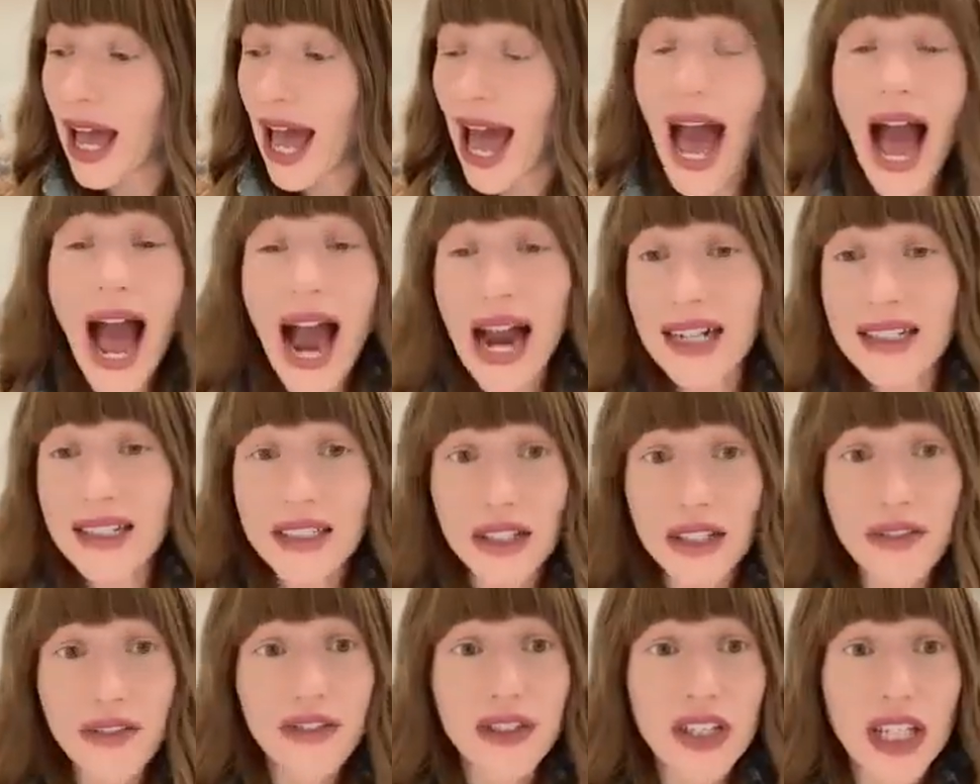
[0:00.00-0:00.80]

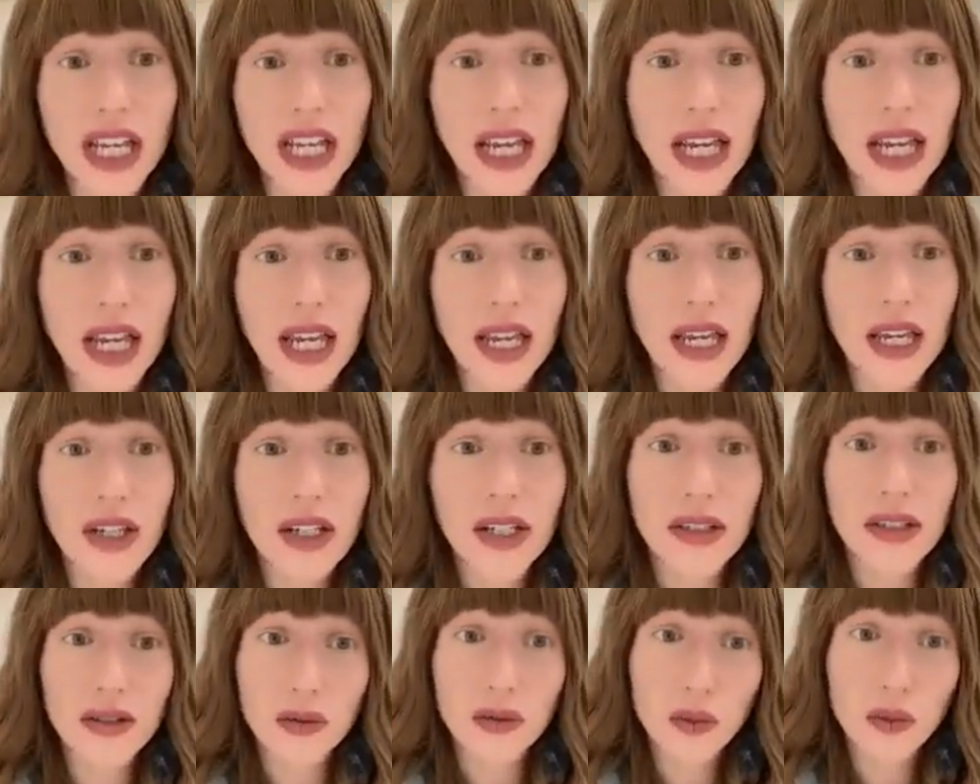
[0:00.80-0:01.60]

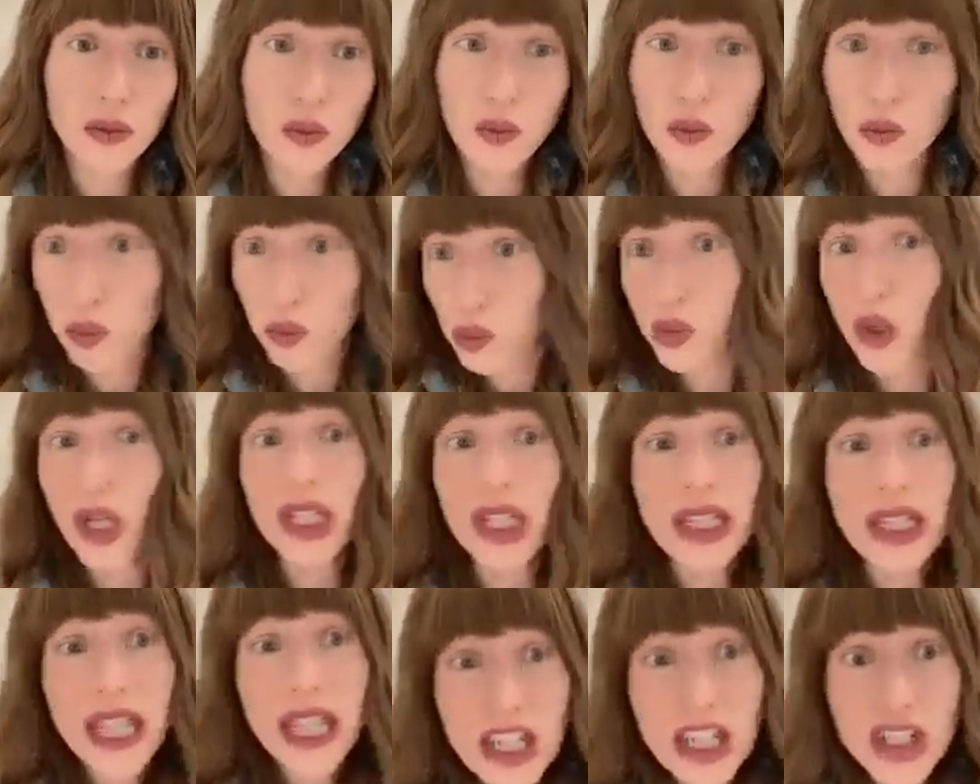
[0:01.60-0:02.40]
actively
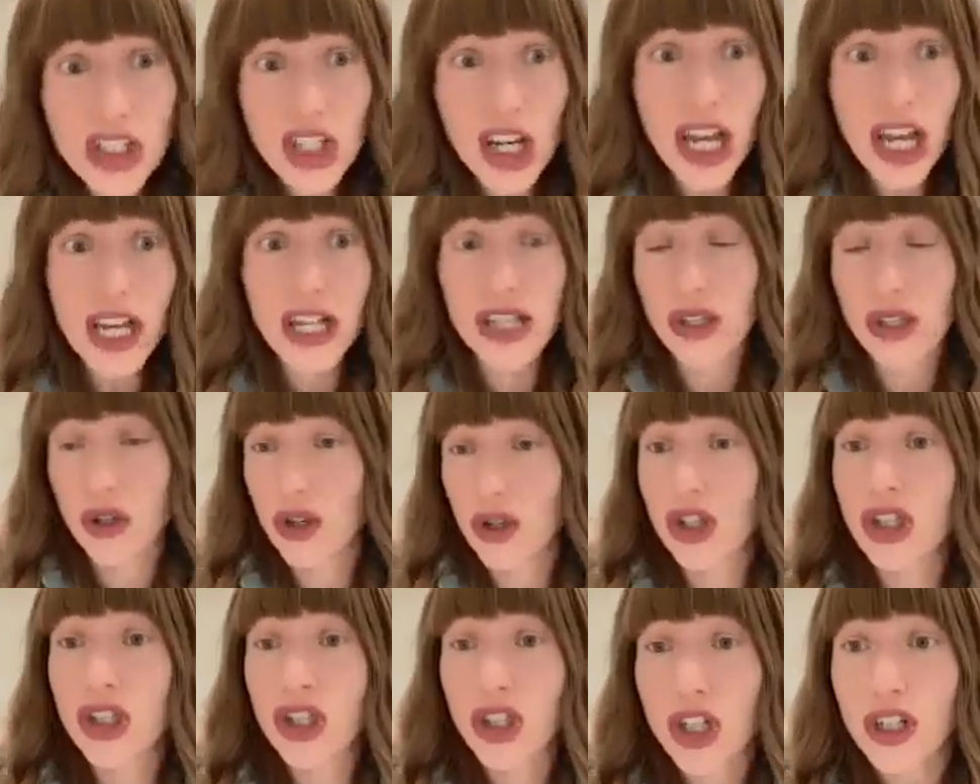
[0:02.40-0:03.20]
religious
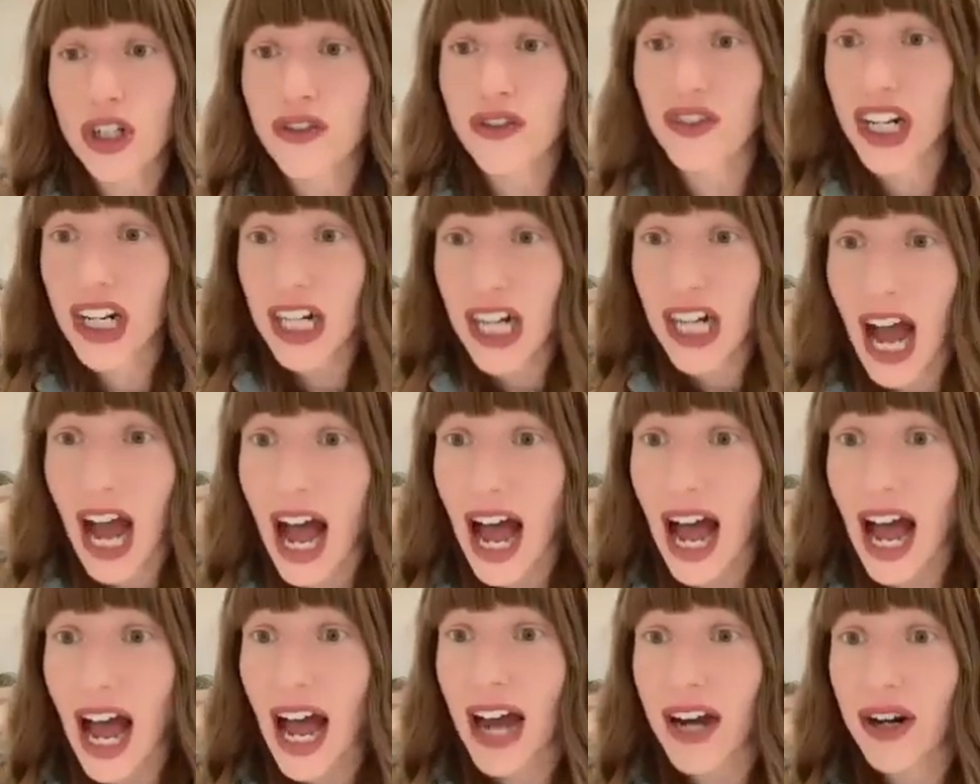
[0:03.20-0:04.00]
or serving
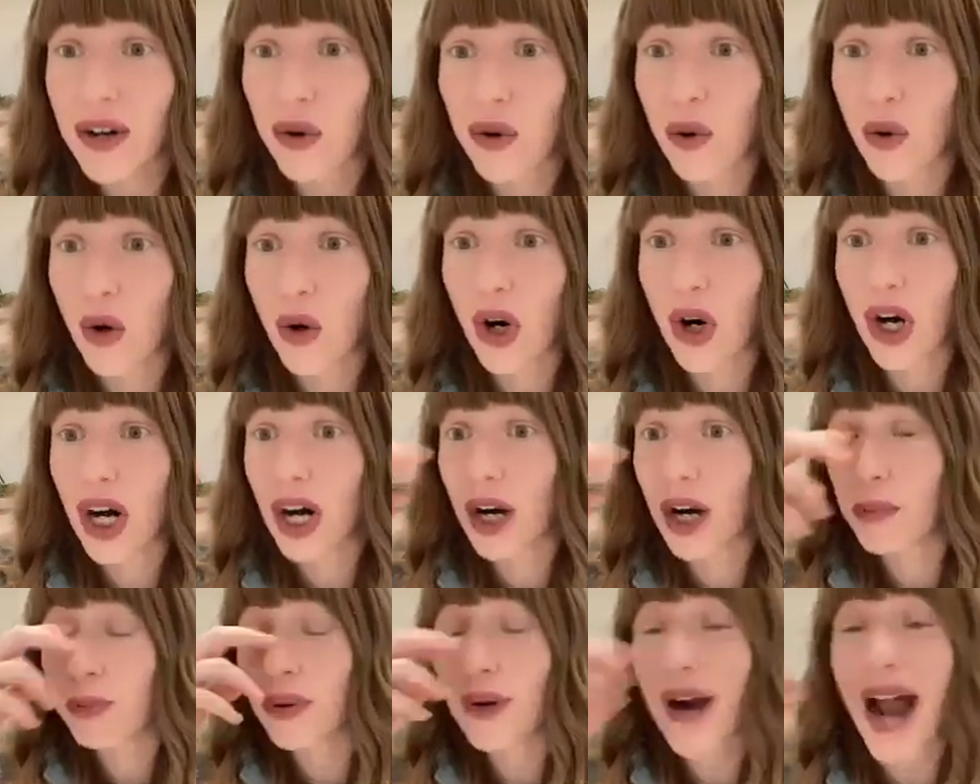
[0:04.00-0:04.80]
God
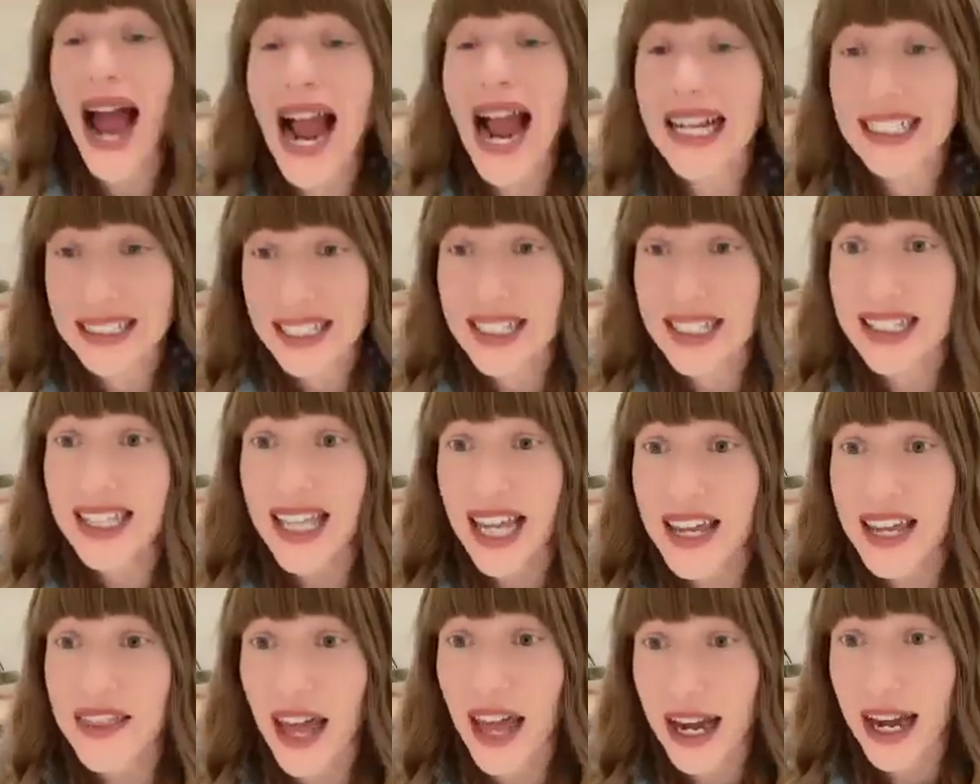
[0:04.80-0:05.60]
or
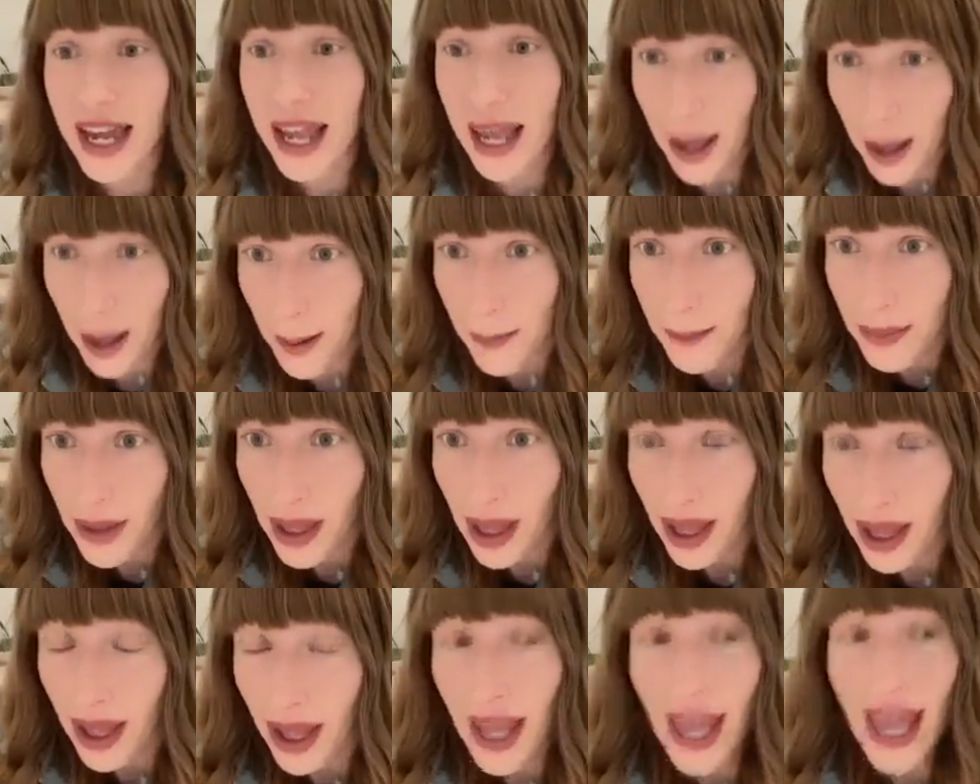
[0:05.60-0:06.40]
practicing than
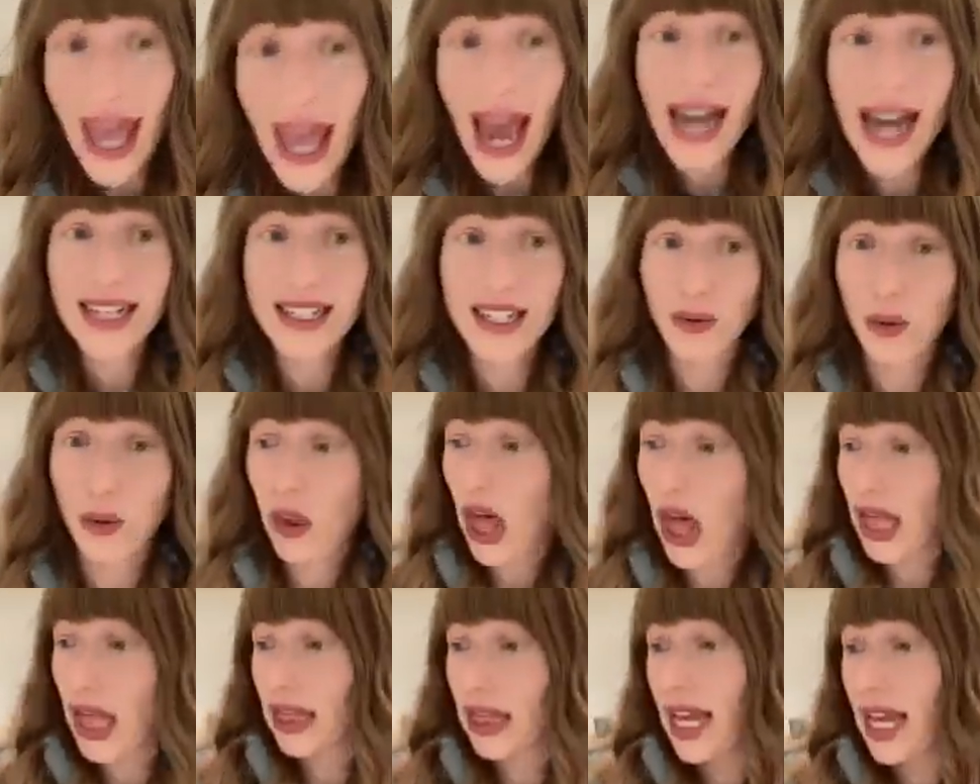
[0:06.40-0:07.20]
him. And he says,
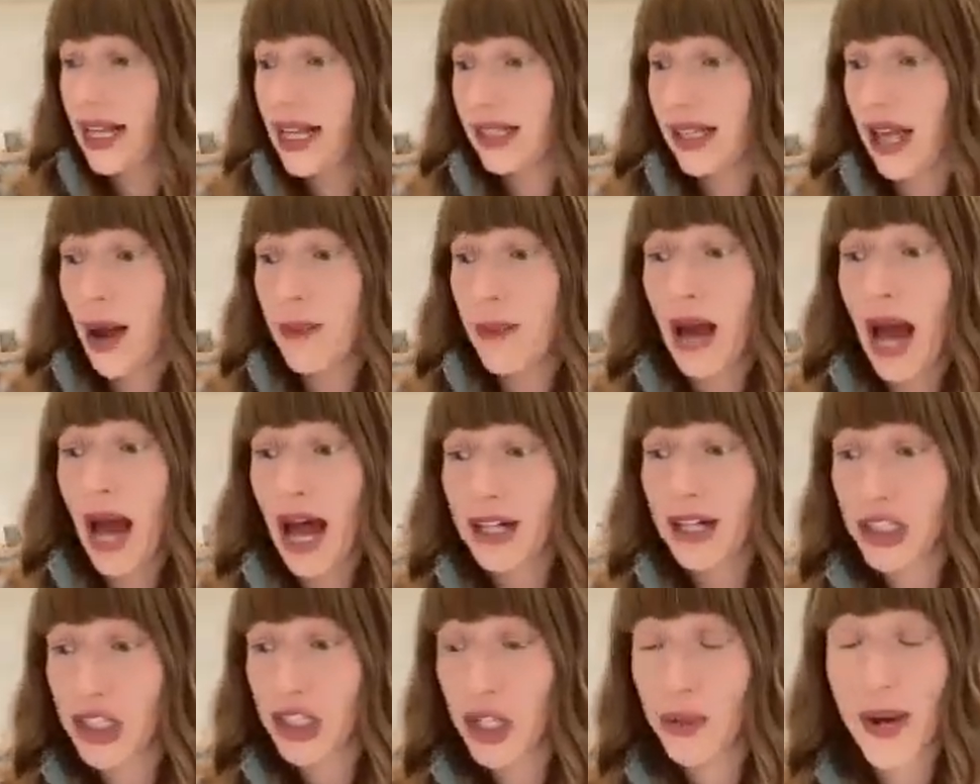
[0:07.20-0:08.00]
well, at least I'm
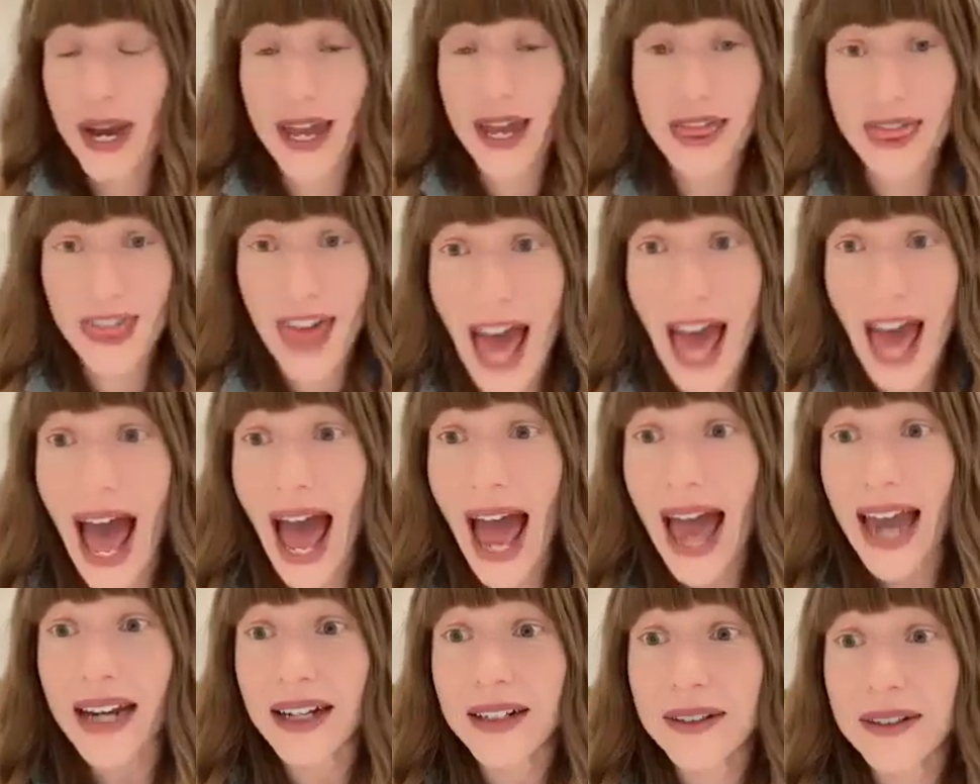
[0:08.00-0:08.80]
not doing
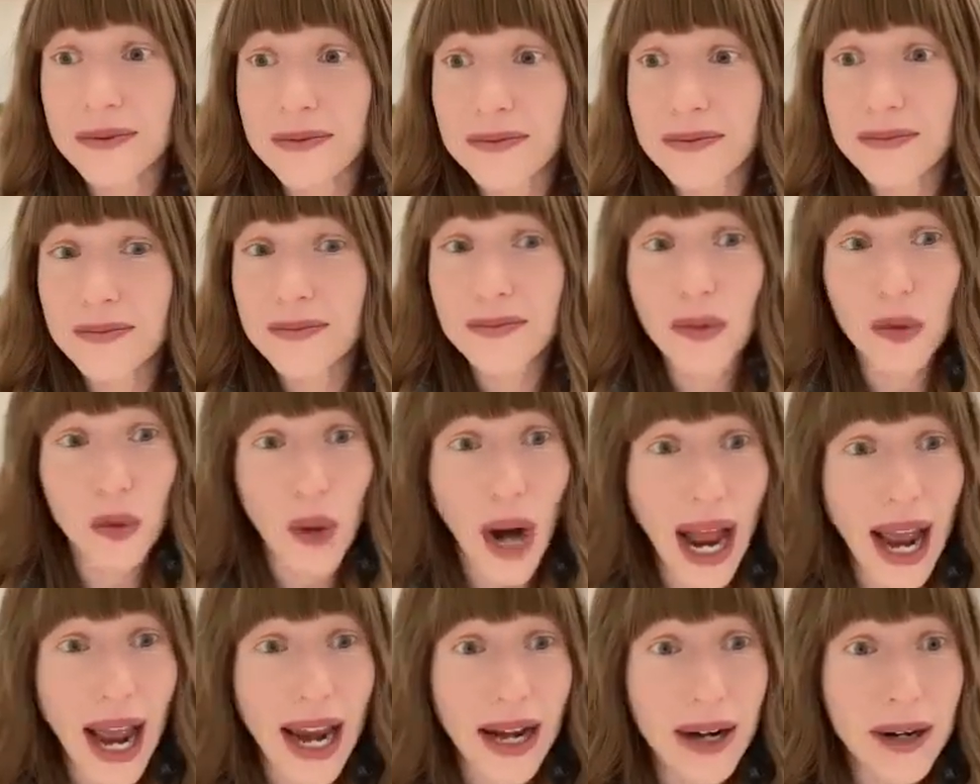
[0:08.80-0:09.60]
that,
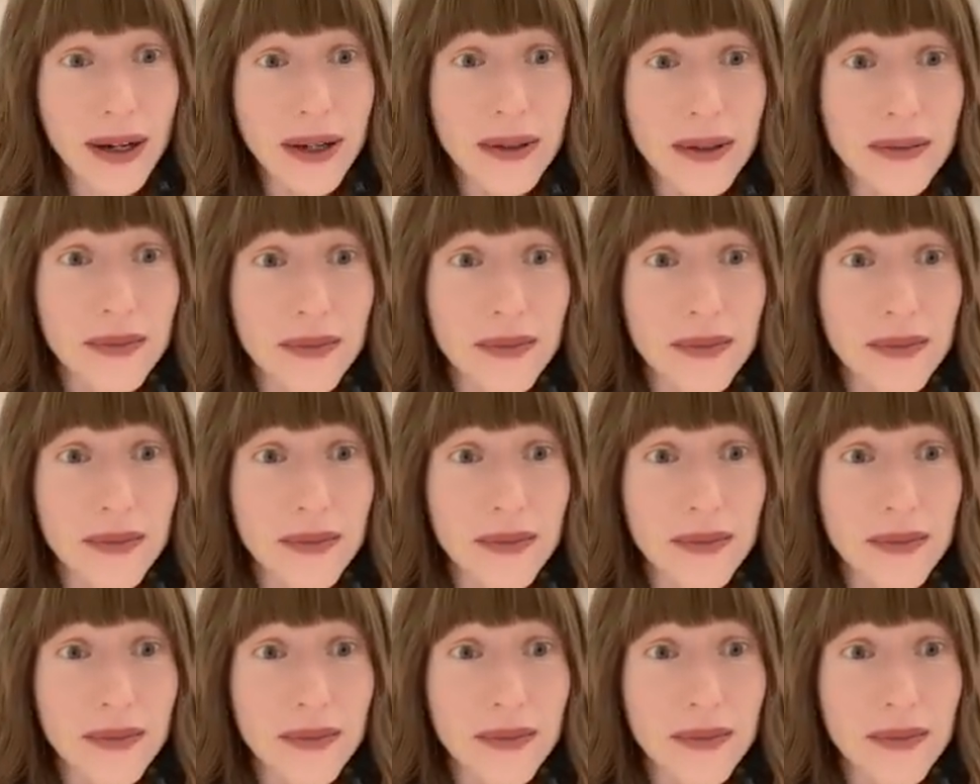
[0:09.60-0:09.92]
right?